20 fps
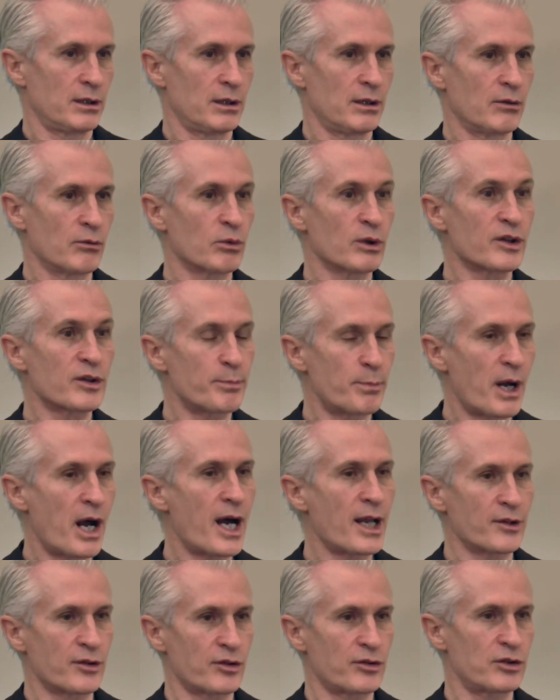
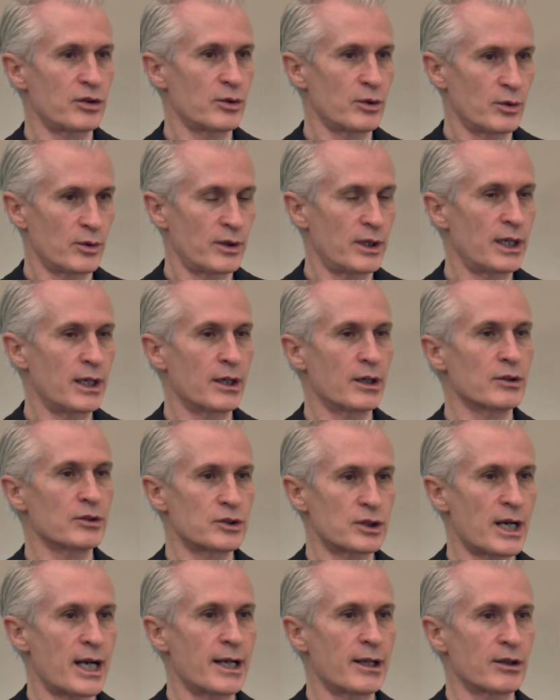response to their
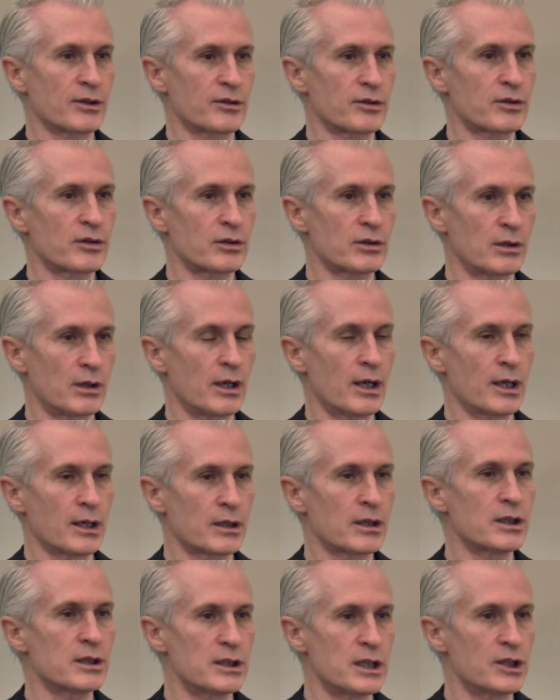child's
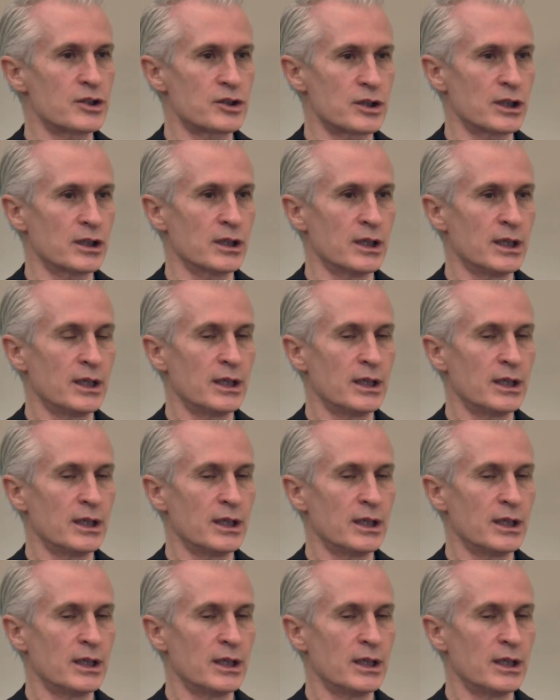condition.